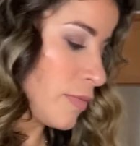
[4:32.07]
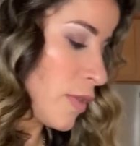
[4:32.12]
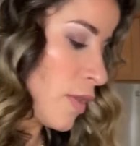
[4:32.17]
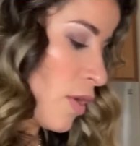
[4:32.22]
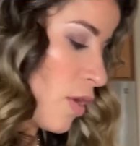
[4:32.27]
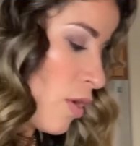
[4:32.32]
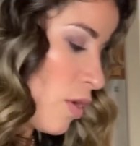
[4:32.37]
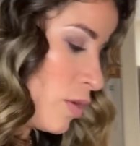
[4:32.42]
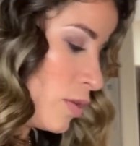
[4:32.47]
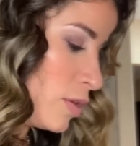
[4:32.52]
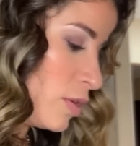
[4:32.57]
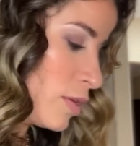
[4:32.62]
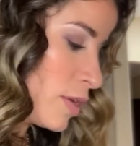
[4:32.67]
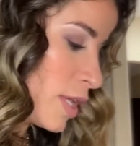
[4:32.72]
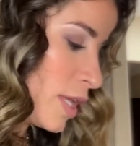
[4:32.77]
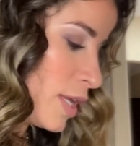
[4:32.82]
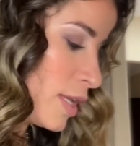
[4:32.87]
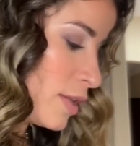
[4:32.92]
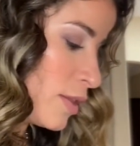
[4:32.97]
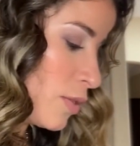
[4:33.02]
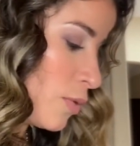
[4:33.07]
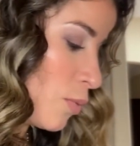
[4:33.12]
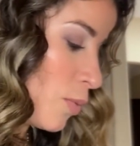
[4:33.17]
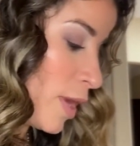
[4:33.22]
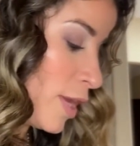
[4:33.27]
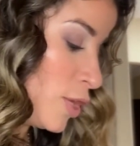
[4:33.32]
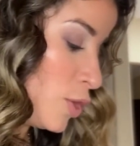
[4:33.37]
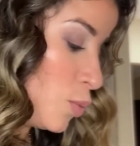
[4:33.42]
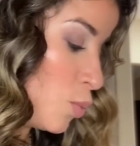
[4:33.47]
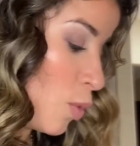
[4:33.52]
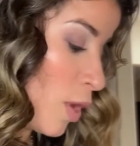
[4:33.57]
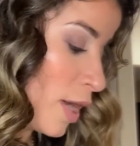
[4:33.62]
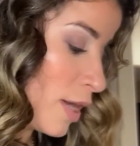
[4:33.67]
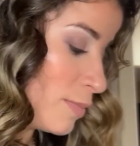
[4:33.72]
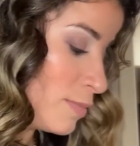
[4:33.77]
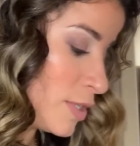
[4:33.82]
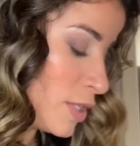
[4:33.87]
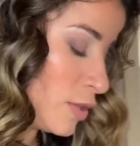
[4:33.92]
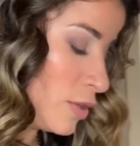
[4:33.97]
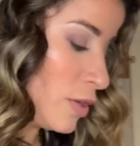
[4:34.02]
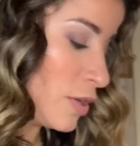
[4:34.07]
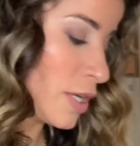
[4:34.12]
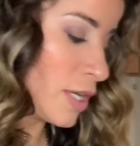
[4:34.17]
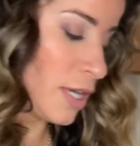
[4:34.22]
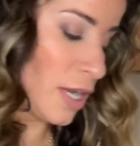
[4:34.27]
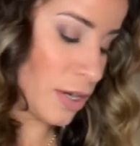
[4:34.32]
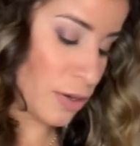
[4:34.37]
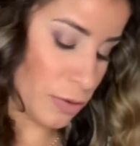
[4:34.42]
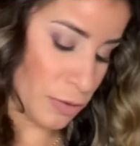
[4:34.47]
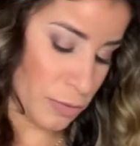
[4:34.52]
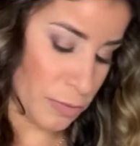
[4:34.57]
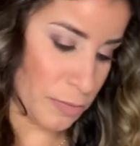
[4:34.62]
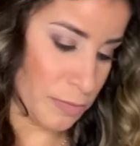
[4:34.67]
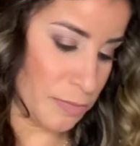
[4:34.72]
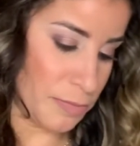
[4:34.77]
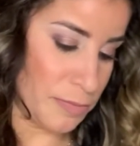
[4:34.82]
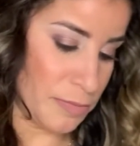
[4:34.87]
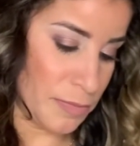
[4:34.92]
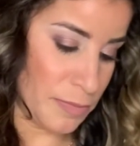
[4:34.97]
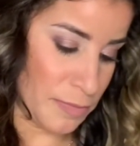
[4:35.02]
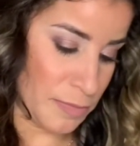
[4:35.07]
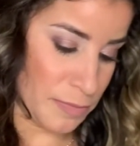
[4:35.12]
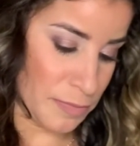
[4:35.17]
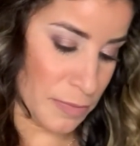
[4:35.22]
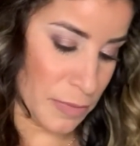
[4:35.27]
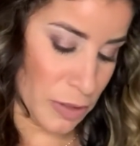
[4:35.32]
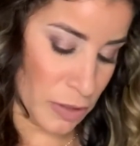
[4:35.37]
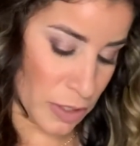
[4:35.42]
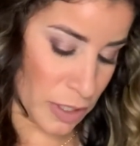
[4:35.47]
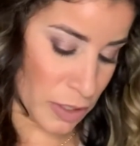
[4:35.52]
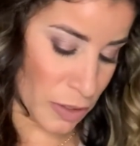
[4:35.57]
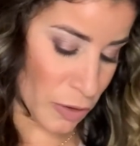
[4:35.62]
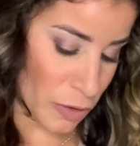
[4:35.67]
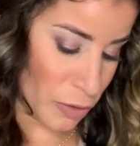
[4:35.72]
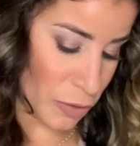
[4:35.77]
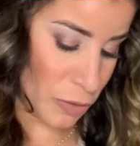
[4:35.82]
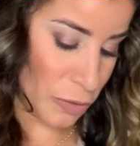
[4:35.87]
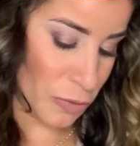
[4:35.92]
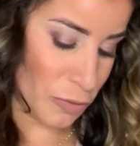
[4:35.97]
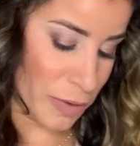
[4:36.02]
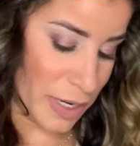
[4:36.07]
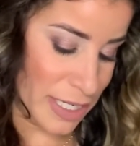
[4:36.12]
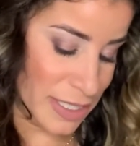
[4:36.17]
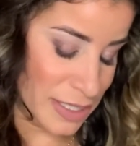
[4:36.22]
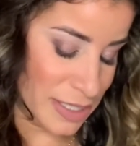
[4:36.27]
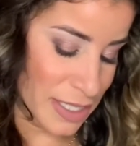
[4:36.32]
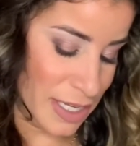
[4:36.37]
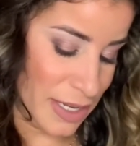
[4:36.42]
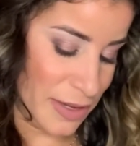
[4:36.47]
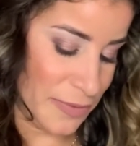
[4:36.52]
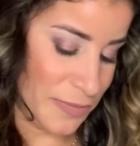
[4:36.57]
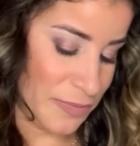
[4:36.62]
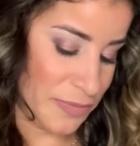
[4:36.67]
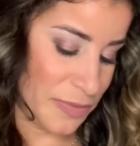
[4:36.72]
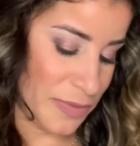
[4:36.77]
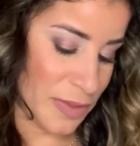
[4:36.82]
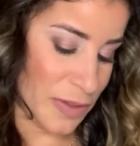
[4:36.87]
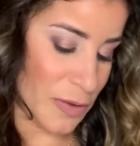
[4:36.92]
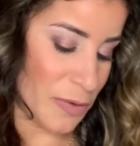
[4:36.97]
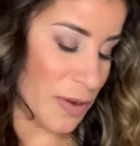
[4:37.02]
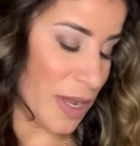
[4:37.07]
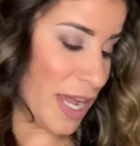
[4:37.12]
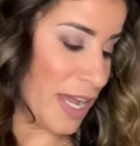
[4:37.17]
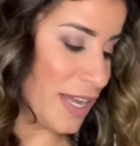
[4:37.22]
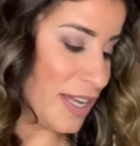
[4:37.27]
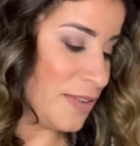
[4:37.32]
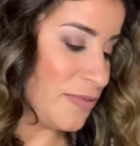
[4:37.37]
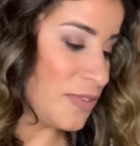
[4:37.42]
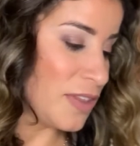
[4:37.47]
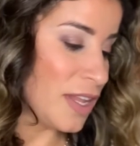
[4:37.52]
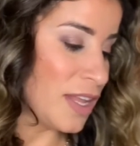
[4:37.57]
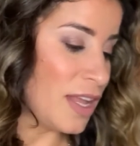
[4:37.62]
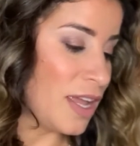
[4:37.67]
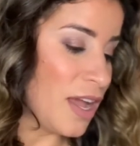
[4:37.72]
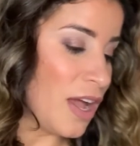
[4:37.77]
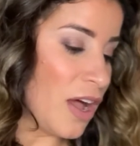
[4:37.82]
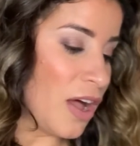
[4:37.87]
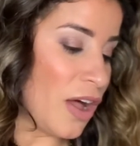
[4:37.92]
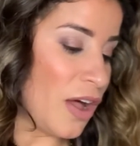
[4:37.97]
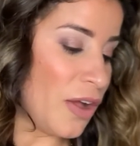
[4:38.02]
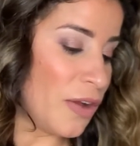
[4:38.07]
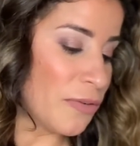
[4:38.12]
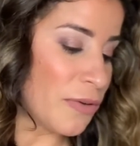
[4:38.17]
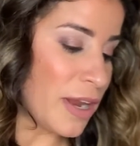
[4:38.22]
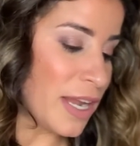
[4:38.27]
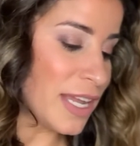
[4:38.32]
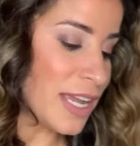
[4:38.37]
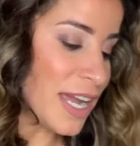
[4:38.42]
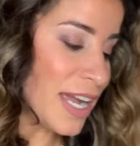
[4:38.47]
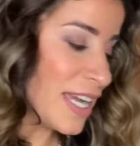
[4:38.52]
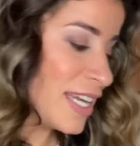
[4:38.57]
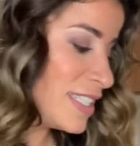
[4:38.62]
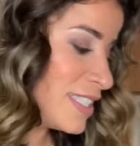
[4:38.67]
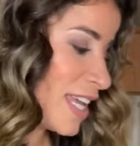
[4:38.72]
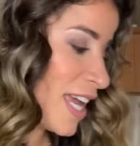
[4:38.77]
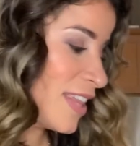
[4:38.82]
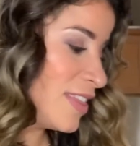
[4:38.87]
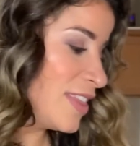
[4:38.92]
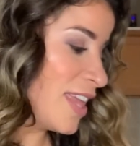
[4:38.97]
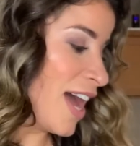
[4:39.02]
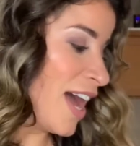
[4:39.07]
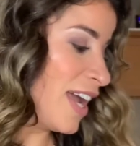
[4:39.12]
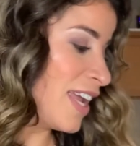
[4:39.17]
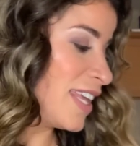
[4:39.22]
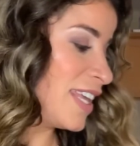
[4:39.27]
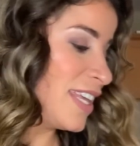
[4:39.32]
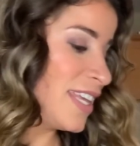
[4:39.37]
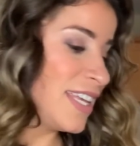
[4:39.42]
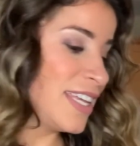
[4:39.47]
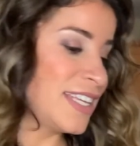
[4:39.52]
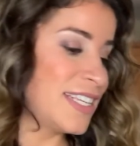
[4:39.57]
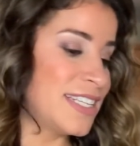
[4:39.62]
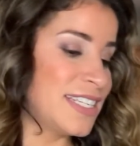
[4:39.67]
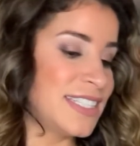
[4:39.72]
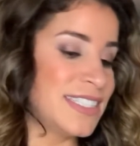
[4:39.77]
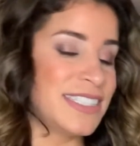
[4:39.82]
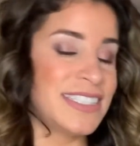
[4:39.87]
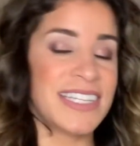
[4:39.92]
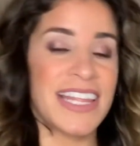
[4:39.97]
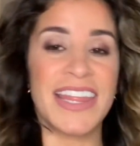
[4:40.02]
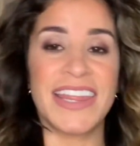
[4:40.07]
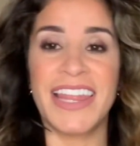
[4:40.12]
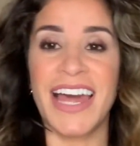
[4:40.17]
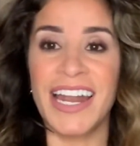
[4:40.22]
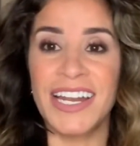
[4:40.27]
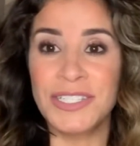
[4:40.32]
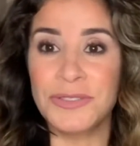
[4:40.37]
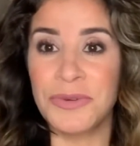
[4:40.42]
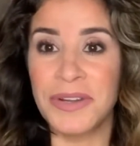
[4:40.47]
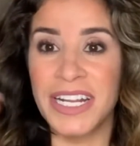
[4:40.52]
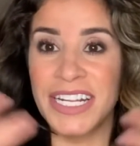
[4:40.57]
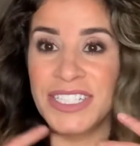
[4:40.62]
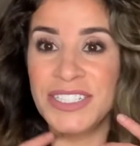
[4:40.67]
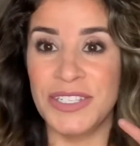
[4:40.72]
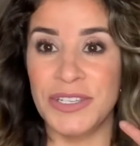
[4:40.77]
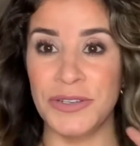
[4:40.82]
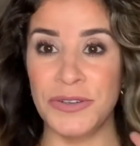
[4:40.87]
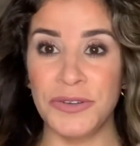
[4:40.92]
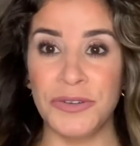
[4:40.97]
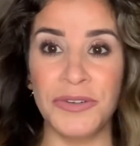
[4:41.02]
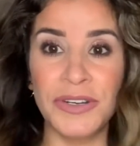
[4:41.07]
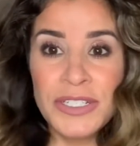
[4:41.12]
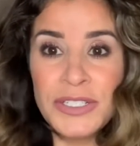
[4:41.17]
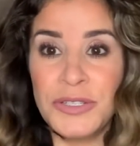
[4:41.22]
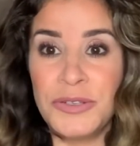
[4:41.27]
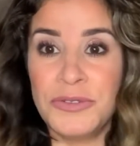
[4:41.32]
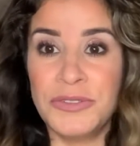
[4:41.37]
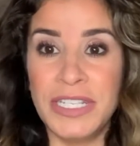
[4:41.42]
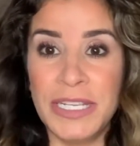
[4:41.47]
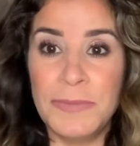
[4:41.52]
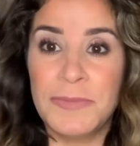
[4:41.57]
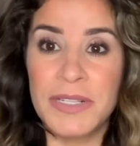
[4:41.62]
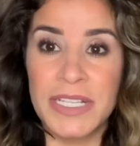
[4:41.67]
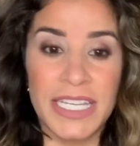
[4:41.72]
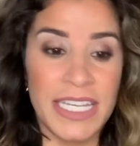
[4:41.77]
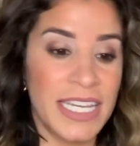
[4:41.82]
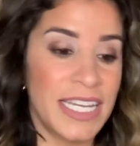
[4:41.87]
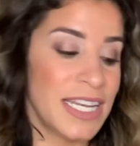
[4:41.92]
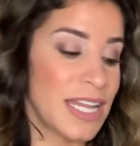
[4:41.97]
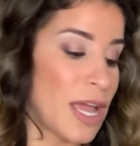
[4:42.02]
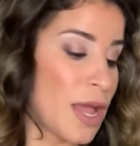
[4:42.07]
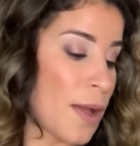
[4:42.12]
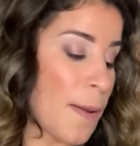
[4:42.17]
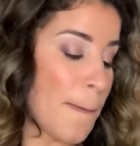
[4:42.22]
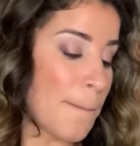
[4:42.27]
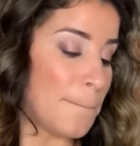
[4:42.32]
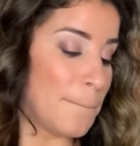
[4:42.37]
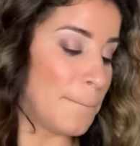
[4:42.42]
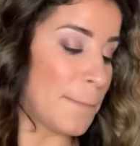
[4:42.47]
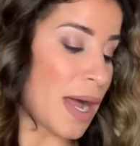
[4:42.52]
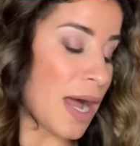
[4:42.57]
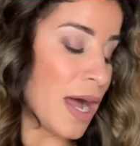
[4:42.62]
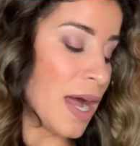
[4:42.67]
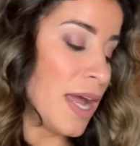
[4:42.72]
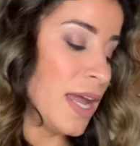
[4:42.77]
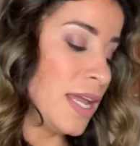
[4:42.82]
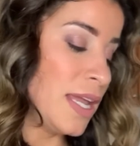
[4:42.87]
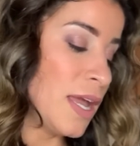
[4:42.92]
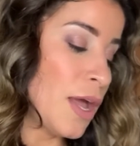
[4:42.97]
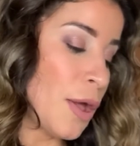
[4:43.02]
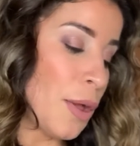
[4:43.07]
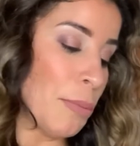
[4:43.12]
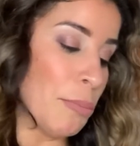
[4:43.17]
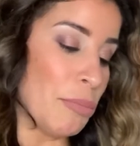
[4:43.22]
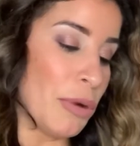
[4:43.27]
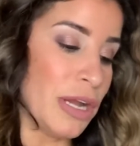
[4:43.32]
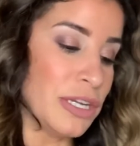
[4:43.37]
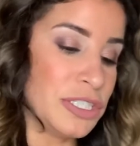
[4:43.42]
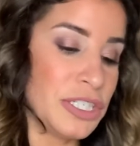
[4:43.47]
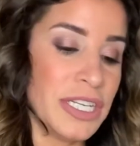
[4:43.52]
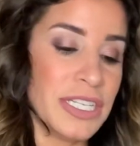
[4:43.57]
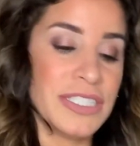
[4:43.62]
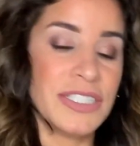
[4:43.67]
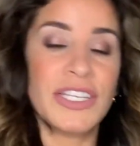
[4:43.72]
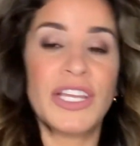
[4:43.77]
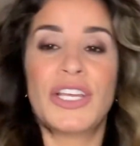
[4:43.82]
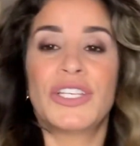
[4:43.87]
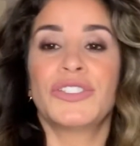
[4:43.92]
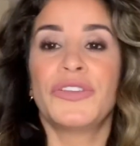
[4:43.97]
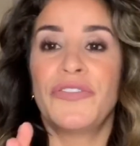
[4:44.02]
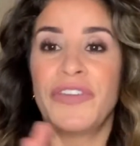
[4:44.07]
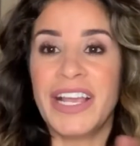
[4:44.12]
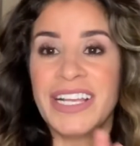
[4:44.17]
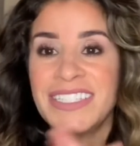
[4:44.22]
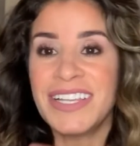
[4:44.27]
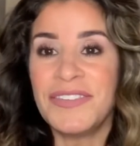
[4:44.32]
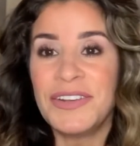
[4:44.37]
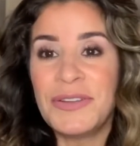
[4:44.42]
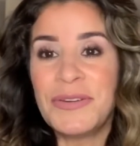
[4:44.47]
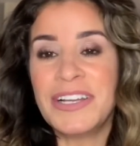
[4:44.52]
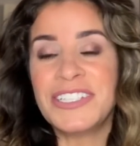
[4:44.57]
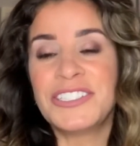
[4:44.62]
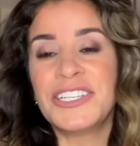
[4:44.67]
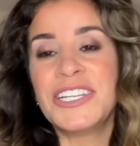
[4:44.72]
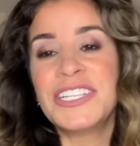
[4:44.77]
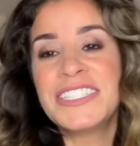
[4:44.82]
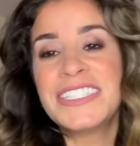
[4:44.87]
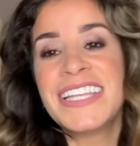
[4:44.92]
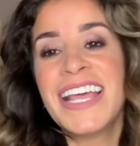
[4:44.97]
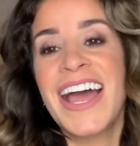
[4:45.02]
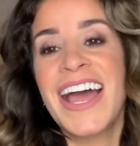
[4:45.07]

all looking the way you want them to look and not all looking all crazy. Okay. All right, guys, and that is what I do to deep clean my brushes. So if you guys have any questions,